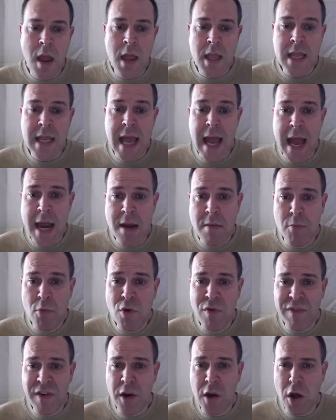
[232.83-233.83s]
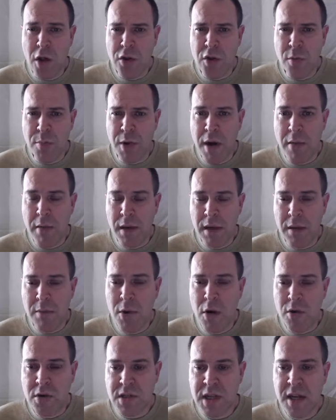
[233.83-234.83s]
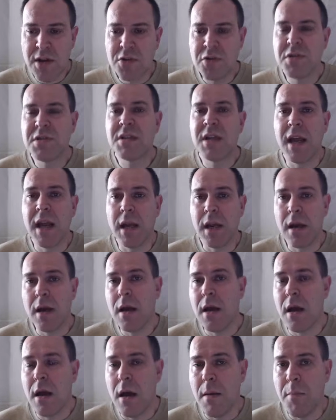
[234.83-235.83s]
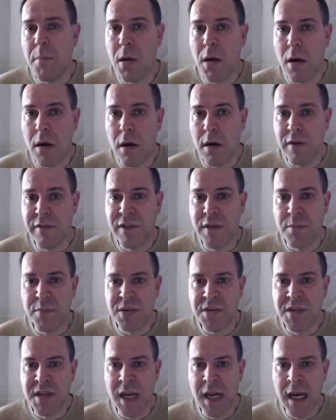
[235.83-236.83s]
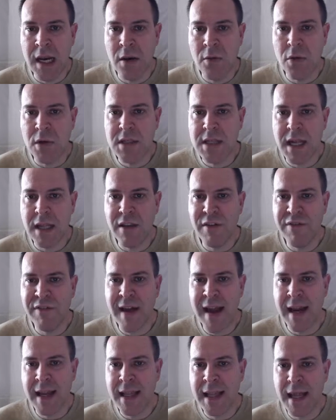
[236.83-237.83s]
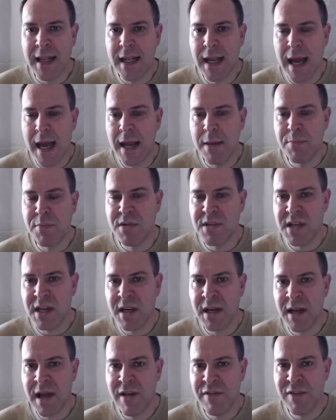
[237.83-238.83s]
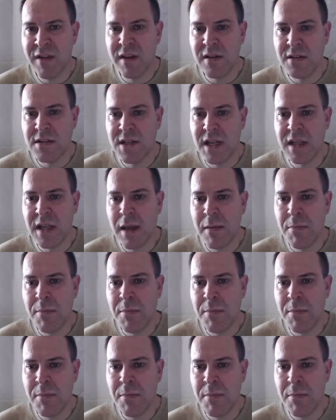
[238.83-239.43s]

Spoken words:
Then moving on to probably the most interesting part of the proceeding was that the fact that I presented evidence that they